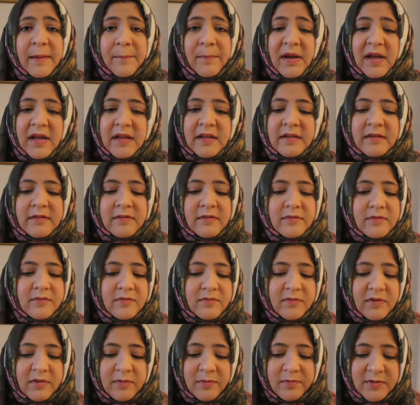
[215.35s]
But in
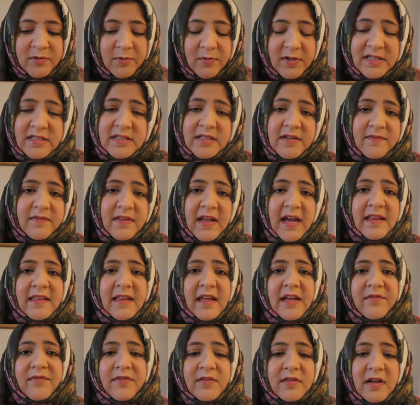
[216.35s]
the twist of that,
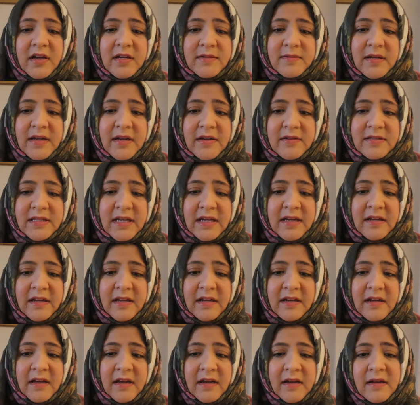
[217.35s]
if Allah subhanahu wa
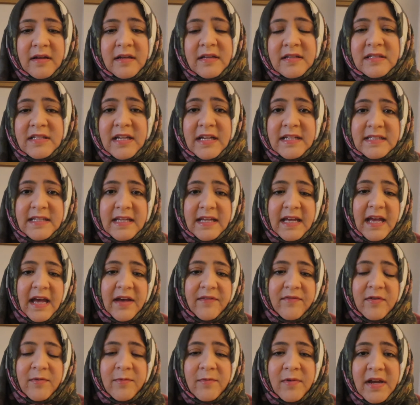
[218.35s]
ta'ala doesn't
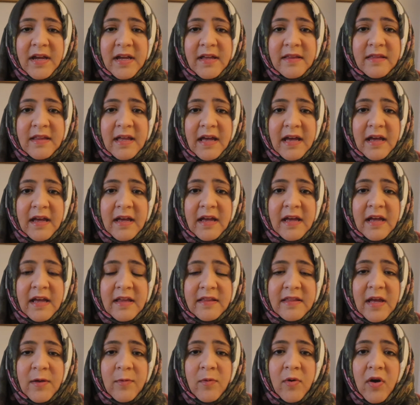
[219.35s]
have it written that
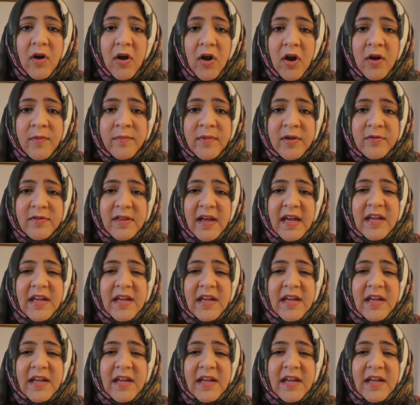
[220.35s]
they will harm you,